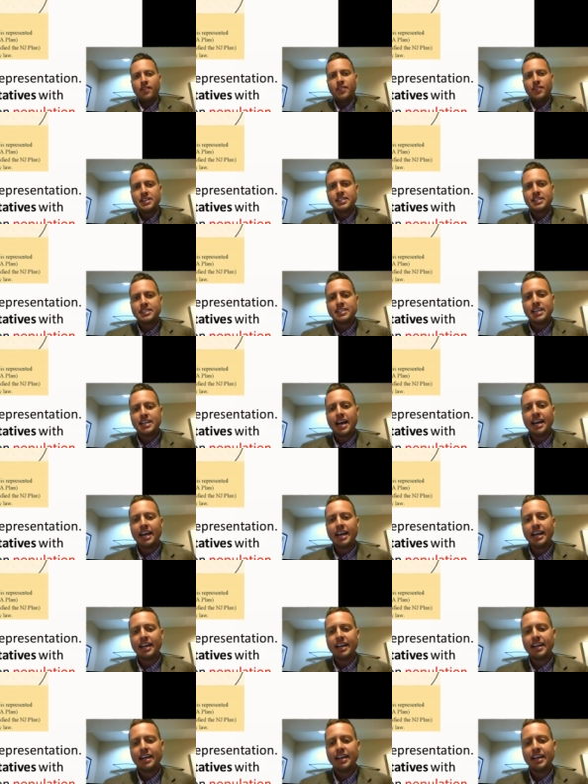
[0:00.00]
The
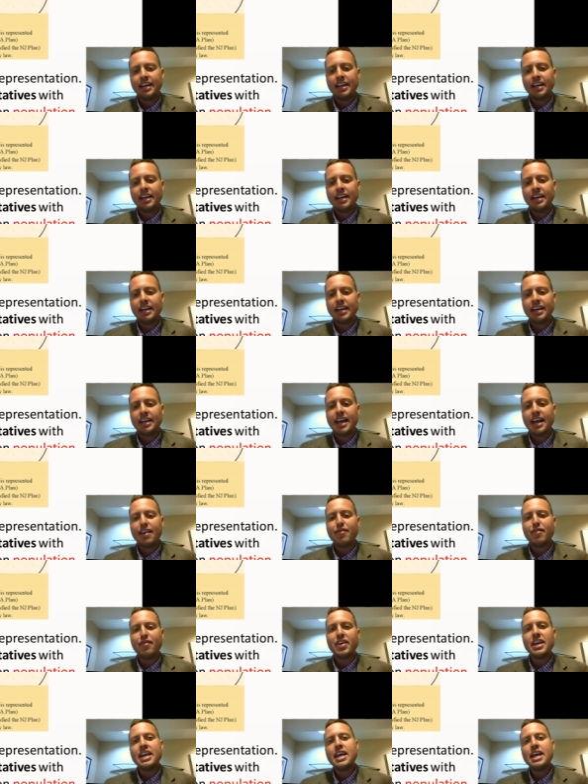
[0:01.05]
Senate
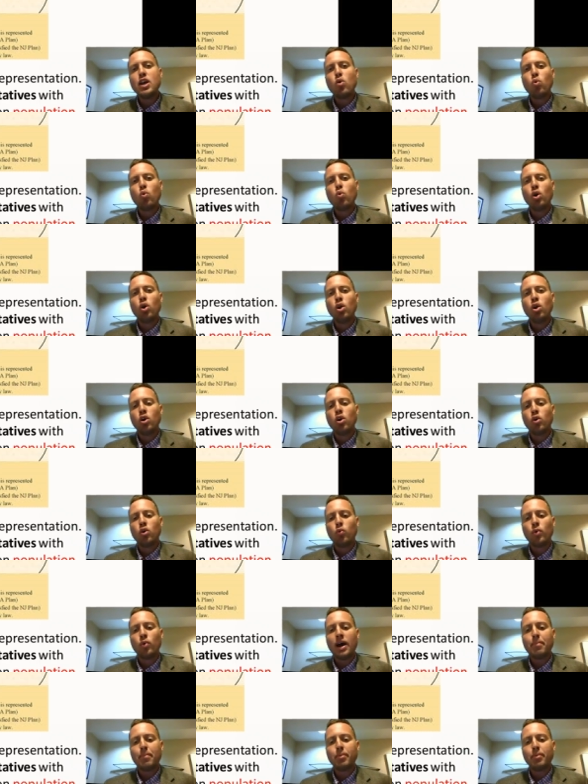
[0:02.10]
gave equal
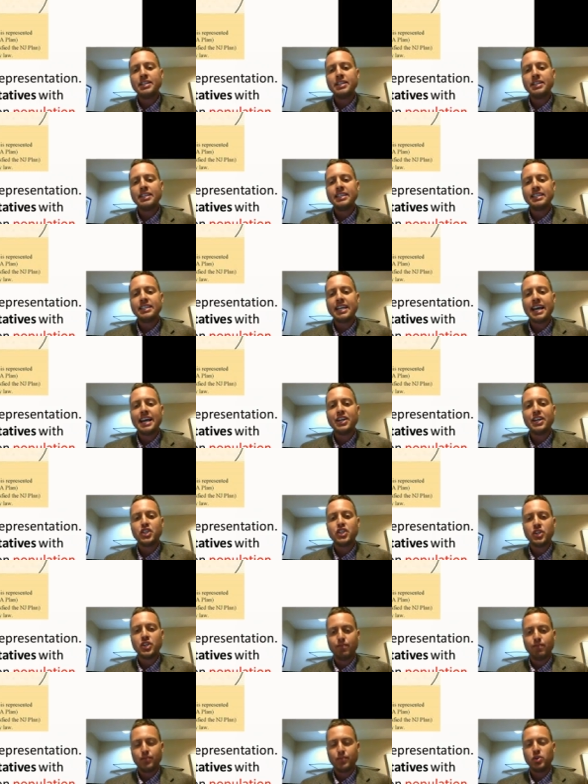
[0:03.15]

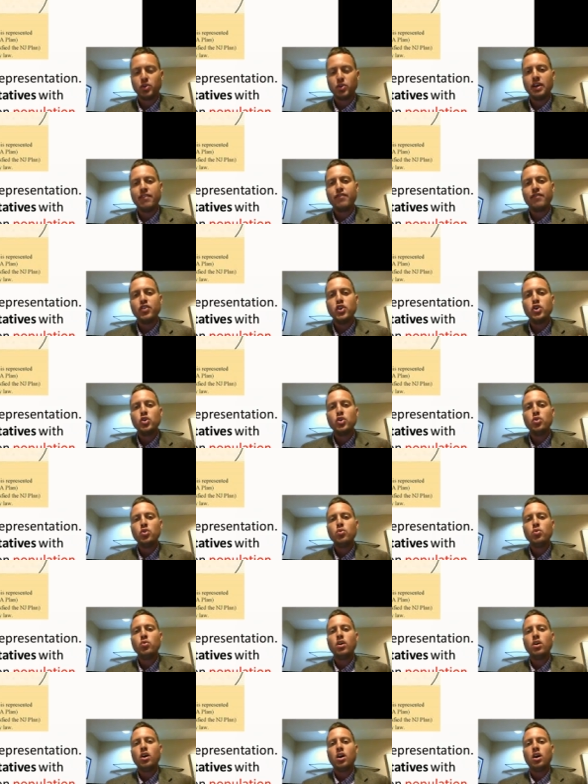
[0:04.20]
representation. So if
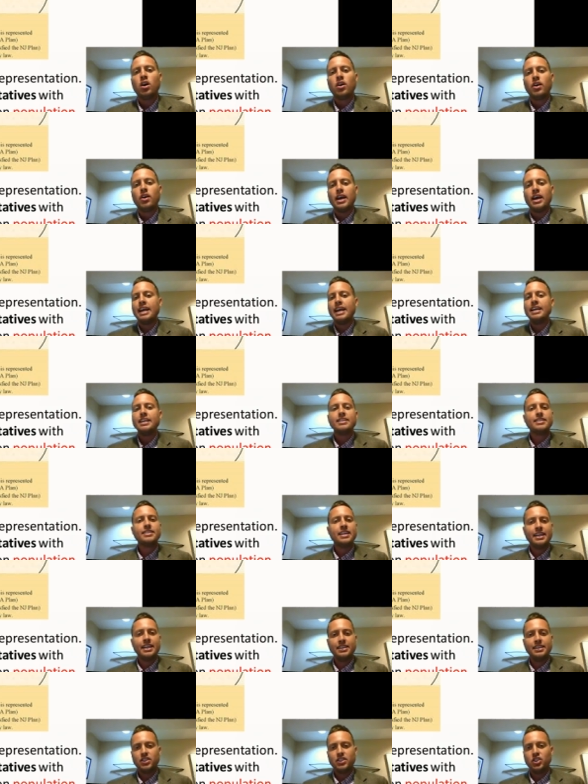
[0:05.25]
you are any
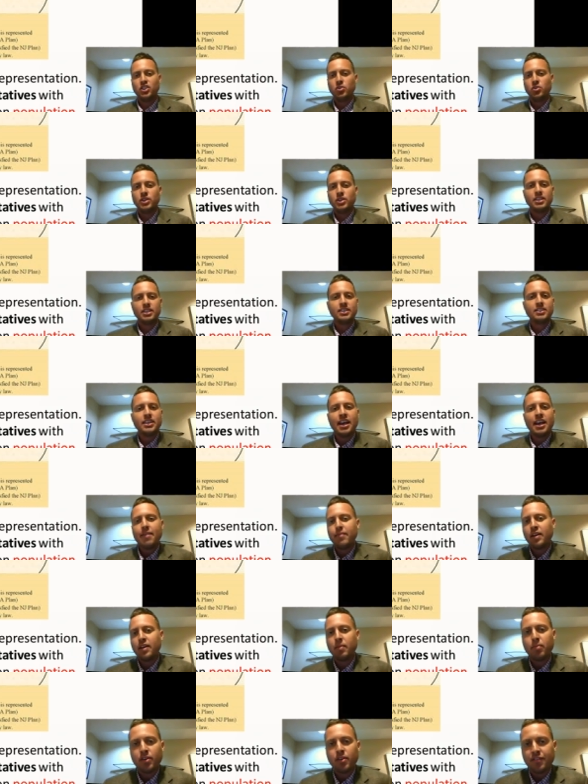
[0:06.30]
state, you get the same
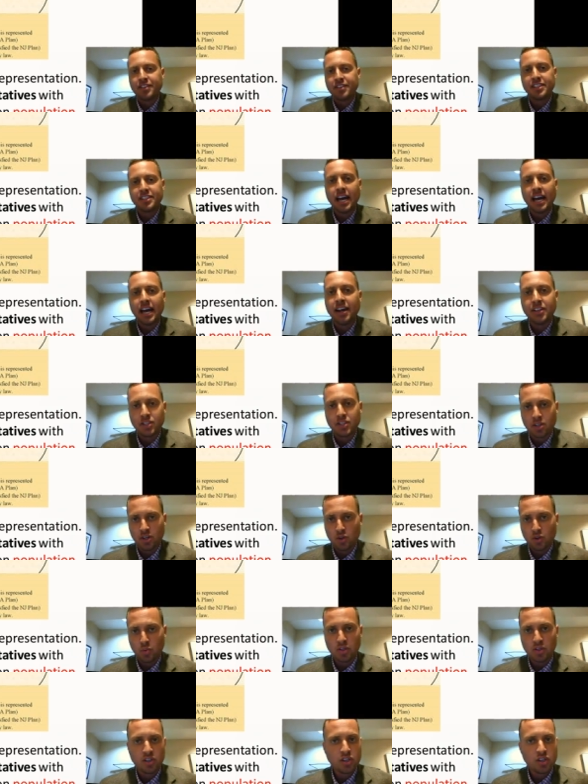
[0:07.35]
number of
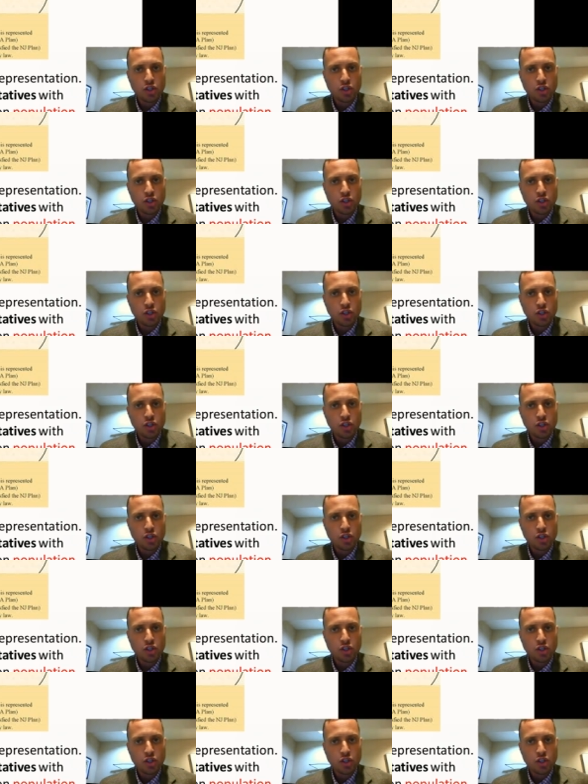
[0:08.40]
senators, which is